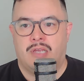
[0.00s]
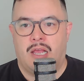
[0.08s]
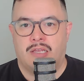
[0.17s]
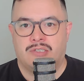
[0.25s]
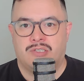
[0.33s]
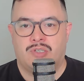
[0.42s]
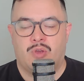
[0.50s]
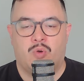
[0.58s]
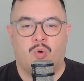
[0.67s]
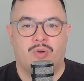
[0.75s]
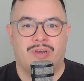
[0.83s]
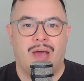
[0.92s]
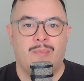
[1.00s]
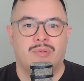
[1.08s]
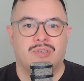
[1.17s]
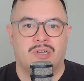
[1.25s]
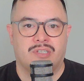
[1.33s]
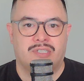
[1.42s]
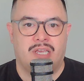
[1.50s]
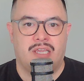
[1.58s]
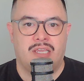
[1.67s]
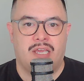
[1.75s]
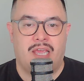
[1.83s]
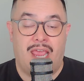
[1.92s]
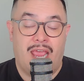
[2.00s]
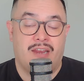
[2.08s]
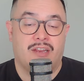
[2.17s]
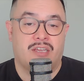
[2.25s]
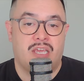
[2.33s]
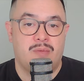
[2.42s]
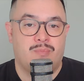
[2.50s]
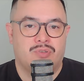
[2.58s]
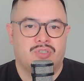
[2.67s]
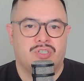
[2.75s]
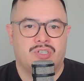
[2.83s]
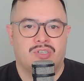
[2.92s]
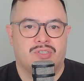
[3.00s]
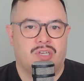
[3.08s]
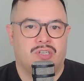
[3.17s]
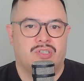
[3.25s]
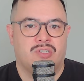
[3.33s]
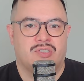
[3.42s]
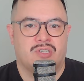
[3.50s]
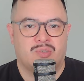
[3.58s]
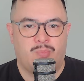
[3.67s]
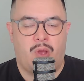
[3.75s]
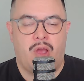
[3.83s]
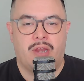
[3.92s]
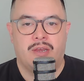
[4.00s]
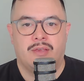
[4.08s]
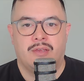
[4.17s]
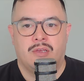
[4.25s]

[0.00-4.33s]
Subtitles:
so-called numbers, I'd say, yet, and in key positions such as the spine